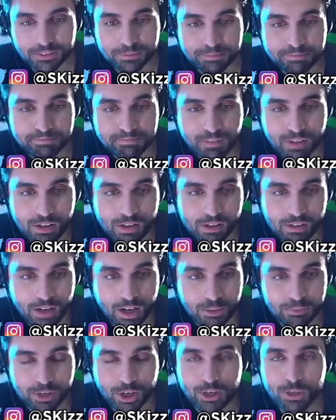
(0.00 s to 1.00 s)
Bruh.
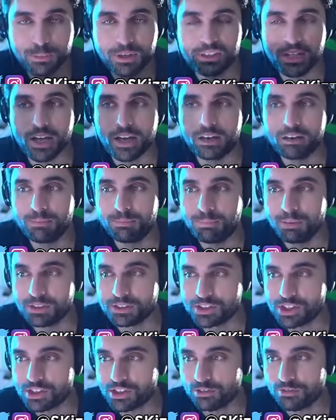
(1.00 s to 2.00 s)
I'm talking about that
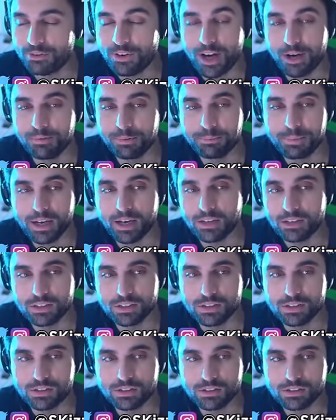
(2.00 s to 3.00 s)
PlayStation 5
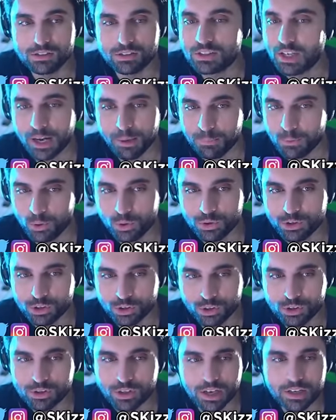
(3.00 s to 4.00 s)
abandoned demo. You
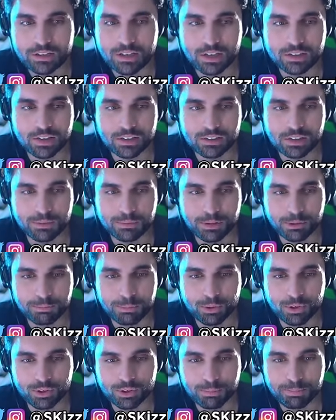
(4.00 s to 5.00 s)
know that, that, that they, they
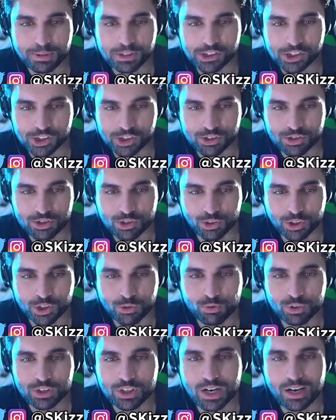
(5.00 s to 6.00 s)
put on the PlayStation Store
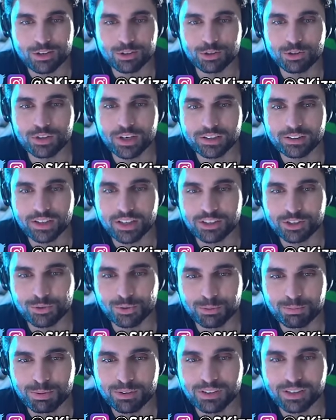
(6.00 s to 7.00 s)
you would download and then you
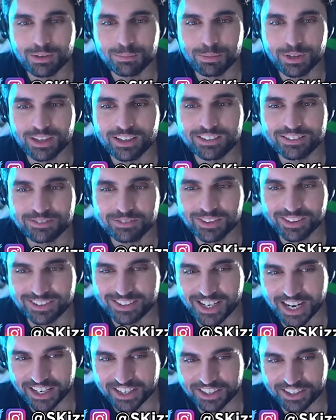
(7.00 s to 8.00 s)
would play, but
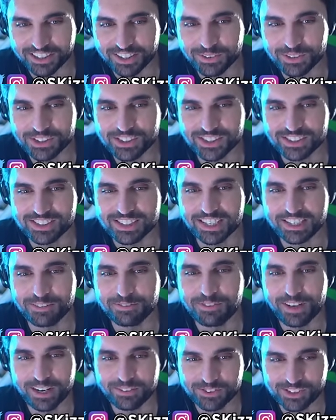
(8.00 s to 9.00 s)
technically it was just like a
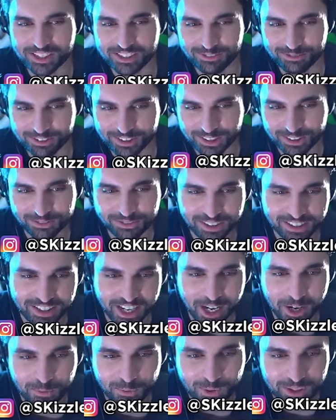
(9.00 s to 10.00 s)
five second video of a
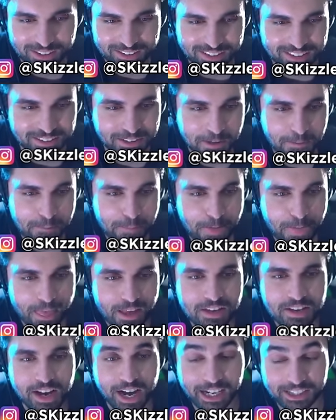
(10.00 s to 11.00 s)
guy walking.
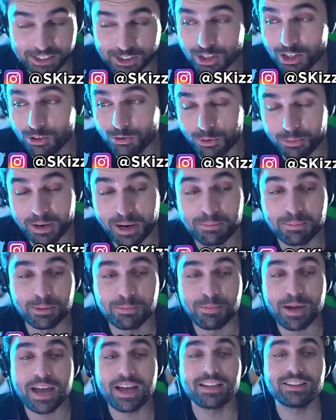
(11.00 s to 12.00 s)
I still remember,
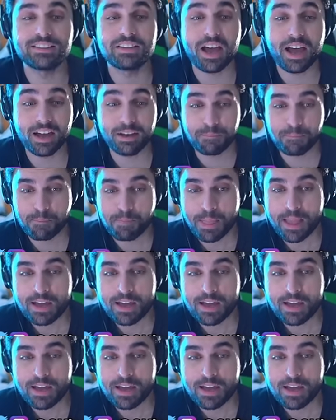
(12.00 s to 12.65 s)
man, that...